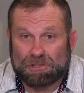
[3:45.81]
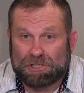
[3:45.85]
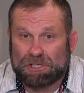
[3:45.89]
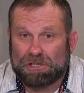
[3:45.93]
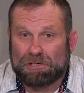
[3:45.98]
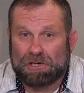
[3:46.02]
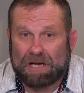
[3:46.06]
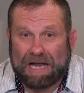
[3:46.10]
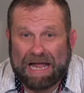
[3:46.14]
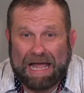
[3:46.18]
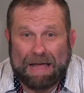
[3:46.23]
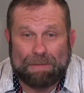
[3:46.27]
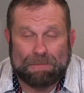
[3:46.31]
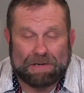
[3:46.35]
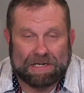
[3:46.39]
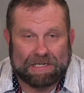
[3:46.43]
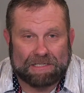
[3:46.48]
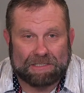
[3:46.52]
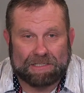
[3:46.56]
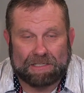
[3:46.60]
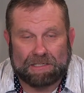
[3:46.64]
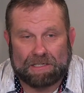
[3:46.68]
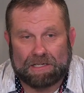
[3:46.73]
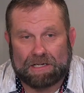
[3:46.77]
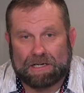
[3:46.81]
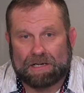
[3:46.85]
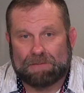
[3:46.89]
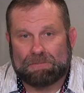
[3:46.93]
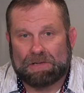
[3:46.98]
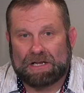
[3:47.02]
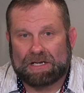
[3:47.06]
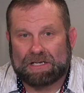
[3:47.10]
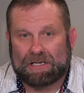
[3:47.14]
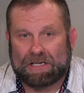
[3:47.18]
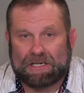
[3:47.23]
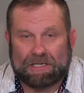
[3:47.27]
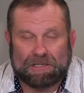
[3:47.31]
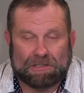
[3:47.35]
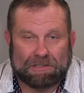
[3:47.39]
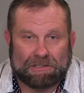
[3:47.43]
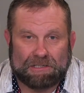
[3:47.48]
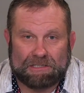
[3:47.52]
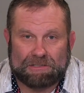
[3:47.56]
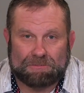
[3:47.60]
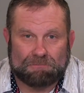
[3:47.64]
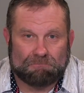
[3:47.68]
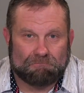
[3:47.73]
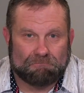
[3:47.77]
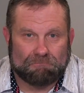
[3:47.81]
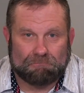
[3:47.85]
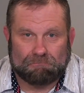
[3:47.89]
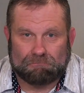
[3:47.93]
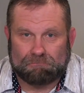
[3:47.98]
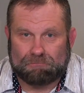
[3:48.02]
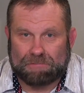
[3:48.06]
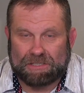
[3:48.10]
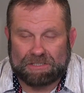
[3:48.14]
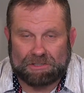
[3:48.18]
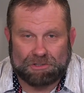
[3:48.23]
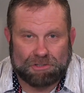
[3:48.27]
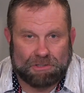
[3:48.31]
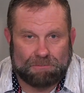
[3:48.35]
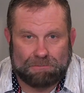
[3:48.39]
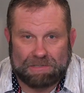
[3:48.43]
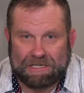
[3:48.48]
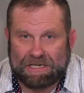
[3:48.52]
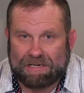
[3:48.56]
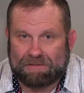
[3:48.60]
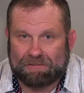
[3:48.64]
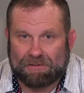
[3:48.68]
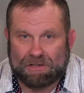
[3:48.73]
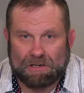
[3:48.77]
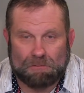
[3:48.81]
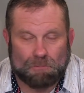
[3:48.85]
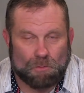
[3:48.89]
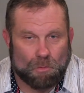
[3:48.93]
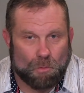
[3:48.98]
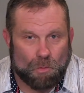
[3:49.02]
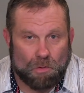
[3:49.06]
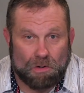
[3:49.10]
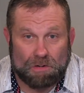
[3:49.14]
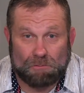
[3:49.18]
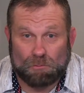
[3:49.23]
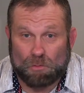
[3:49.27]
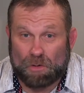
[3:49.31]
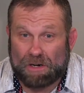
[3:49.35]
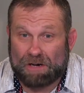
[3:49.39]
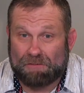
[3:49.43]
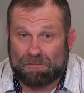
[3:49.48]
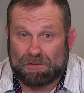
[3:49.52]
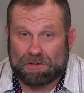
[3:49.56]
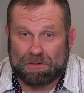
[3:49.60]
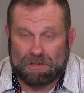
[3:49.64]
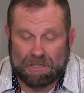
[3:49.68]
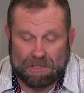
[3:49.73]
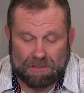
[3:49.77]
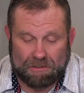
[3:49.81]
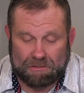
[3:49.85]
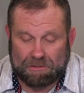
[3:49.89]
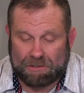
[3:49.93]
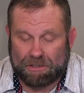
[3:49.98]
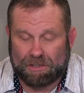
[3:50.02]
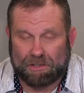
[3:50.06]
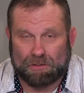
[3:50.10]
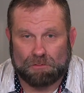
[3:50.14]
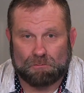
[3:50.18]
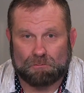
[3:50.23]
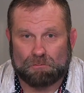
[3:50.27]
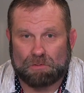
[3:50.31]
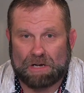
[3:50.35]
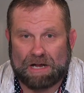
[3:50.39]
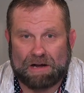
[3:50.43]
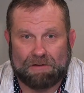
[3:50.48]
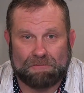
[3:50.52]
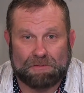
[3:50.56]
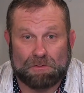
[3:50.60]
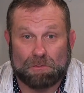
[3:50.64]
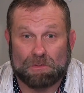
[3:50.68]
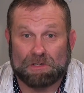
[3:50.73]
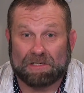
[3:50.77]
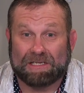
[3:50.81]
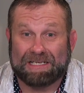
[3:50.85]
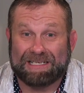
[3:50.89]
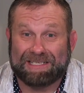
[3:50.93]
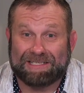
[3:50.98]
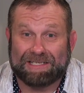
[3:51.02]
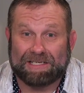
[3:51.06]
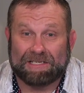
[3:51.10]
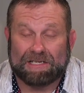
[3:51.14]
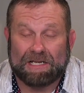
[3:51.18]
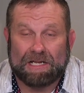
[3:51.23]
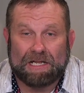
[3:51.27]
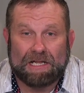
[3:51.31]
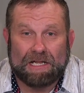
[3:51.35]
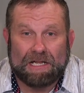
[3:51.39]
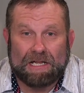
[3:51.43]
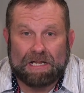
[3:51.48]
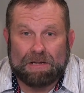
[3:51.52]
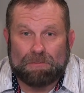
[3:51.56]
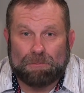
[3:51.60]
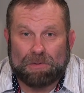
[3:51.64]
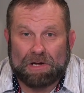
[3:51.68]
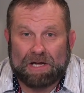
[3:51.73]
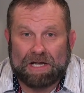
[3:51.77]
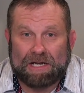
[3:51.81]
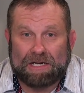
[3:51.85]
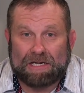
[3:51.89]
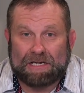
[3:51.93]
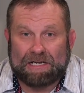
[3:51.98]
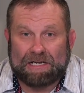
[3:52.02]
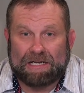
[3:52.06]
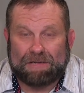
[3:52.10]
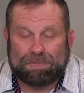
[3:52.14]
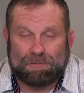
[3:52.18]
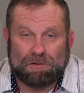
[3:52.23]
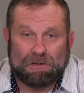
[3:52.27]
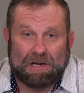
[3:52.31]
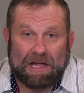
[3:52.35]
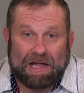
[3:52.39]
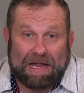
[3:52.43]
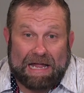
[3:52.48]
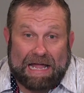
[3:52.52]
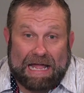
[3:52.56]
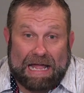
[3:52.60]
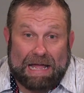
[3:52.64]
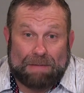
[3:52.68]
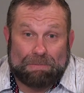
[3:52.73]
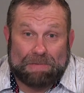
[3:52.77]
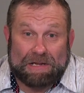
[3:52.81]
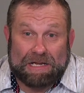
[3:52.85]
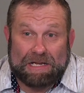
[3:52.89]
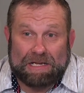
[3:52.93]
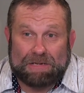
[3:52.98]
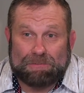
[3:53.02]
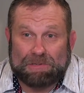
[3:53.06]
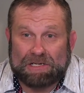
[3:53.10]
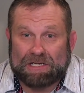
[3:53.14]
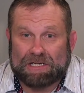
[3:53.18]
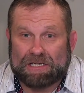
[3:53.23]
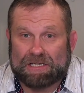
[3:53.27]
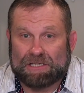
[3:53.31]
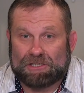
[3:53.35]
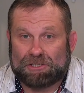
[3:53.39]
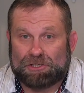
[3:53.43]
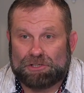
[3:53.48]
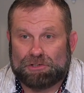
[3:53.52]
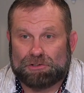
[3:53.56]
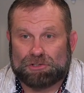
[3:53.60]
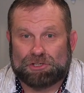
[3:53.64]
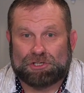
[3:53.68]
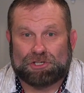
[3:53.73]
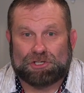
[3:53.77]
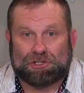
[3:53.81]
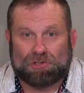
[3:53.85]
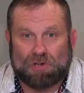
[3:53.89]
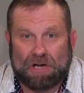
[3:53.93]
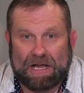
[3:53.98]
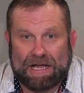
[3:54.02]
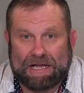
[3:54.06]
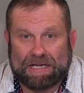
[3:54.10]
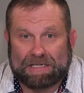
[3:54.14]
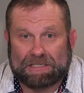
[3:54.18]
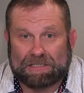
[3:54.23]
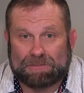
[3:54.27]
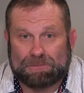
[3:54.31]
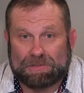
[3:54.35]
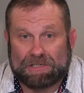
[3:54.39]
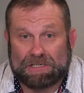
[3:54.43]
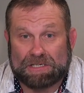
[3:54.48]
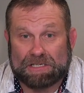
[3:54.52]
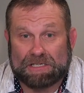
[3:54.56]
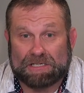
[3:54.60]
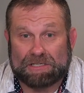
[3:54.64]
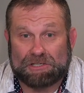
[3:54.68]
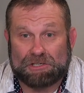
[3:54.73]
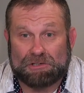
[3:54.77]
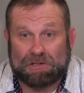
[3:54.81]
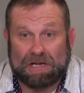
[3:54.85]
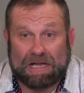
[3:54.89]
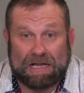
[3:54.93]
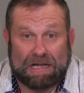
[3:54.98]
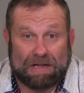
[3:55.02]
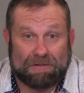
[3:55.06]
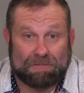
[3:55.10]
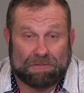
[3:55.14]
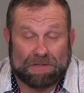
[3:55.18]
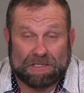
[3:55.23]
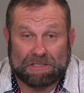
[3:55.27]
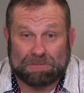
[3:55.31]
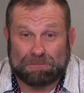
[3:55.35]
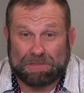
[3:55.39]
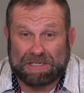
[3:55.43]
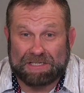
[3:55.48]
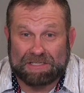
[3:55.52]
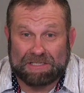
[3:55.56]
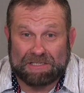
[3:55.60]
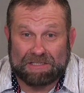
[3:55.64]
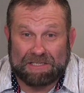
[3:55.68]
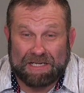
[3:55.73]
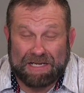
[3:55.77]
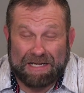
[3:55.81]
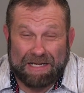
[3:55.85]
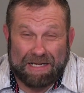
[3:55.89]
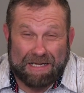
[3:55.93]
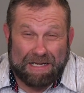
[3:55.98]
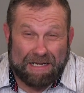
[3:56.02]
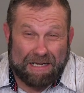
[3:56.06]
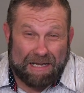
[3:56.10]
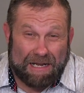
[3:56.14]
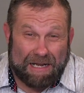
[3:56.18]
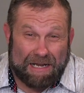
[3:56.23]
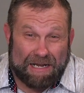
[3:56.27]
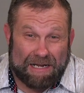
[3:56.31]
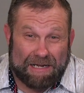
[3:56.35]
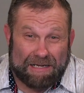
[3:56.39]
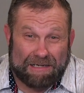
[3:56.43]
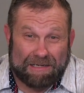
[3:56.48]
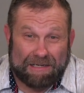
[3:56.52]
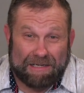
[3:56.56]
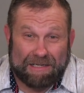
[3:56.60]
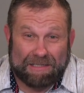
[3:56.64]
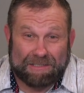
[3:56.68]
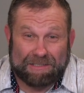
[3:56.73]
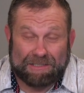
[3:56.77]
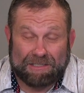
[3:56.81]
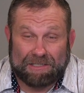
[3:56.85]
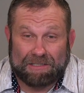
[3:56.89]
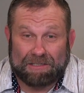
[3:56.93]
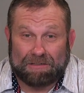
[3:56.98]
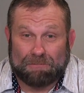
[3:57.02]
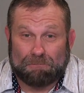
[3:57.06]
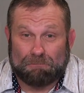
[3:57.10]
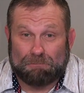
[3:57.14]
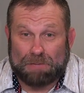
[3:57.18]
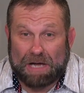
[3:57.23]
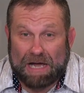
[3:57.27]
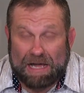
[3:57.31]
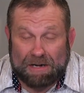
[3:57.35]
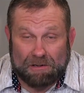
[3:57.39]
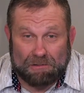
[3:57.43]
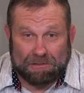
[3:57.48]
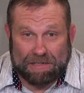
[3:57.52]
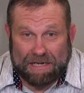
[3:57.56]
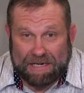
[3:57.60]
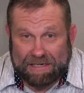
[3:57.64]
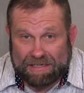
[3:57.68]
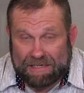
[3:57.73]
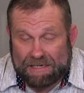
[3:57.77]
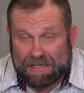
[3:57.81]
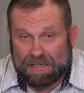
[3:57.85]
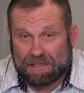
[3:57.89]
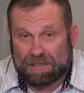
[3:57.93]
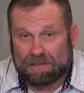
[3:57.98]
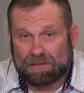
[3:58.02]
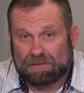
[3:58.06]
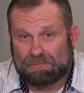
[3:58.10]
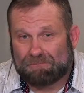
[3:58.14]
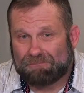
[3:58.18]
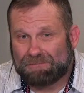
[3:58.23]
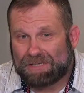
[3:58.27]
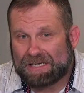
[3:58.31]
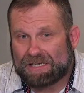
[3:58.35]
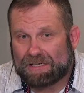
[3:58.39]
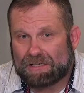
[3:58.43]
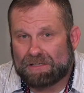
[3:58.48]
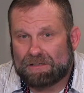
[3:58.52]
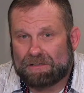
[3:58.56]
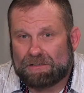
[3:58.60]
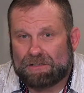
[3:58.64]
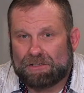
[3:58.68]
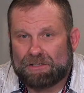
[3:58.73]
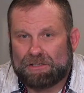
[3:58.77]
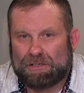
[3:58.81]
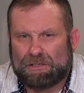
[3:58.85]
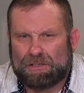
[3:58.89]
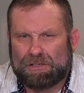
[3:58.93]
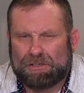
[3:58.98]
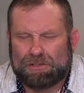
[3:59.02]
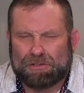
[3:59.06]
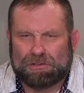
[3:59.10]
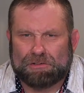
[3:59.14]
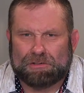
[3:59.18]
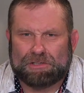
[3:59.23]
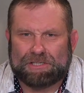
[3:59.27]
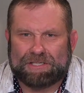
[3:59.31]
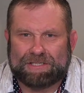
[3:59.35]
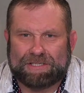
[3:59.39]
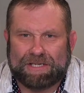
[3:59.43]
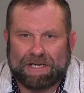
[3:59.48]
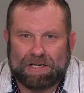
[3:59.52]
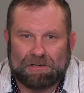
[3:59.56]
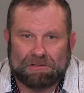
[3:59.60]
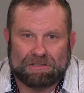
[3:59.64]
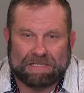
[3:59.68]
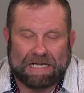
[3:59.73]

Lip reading: 2, your happiness. This could be number 1, whatever however you want to list it. But if you're not happy because you're stressed because you have this business and it's bottlenecking, then your sales